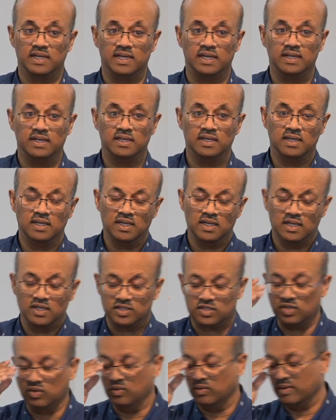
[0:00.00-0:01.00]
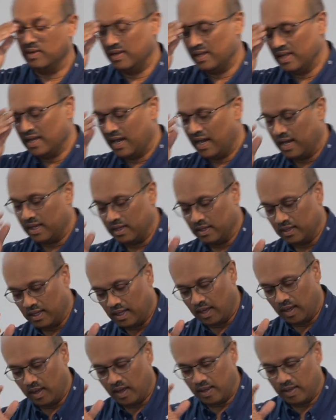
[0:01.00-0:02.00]
Okay? So
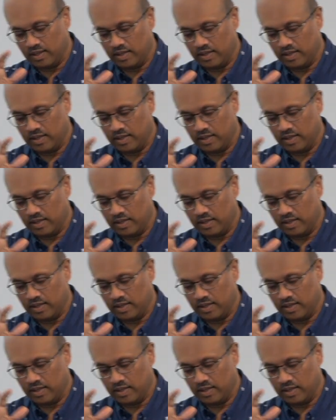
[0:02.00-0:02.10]
I'll